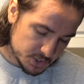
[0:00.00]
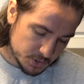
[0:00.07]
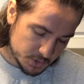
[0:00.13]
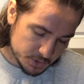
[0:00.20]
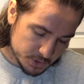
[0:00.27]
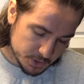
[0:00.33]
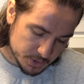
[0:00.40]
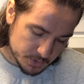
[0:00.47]

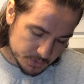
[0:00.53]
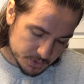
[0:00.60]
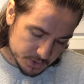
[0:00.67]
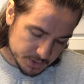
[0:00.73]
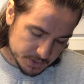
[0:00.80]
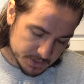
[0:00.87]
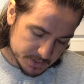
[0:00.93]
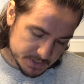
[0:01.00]
Ton of
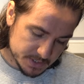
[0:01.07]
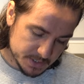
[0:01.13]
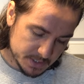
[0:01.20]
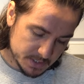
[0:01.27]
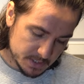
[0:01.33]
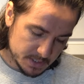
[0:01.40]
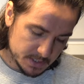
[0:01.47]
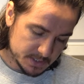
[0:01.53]
nutrients,
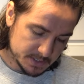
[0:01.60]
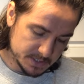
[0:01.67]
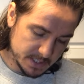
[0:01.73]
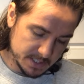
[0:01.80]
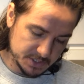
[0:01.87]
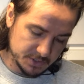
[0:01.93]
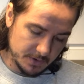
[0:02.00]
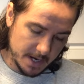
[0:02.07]
so
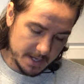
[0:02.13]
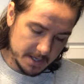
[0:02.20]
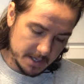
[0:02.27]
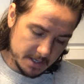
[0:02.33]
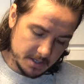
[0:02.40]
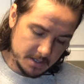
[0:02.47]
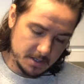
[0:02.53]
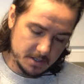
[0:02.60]
that's great.
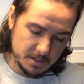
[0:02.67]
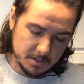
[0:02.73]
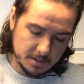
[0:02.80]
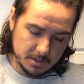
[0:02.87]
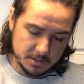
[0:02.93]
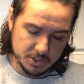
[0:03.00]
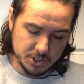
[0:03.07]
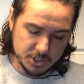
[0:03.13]

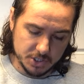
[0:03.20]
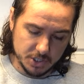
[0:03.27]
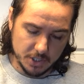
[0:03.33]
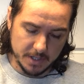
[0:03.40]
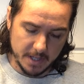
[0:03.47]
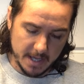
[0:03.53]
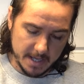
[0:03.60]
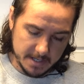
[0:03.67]
Stir
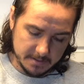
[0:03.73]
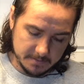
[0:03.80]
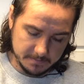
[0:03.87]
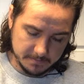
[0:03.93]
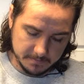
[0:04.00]
that in.